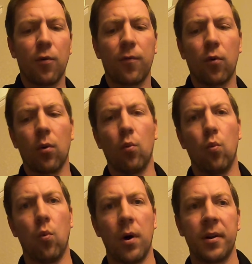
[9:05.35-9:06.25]
4/4.
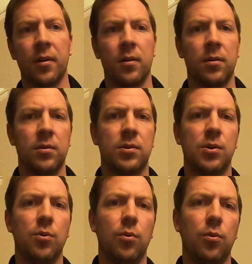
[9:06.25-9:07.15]
1,
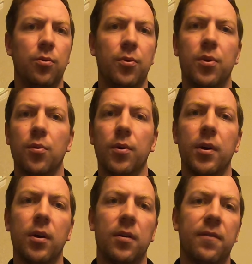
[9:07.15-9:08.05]
2,
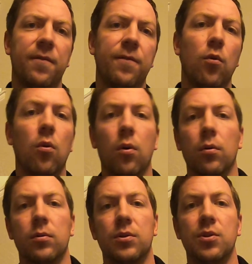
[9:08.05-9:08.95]
3, 4.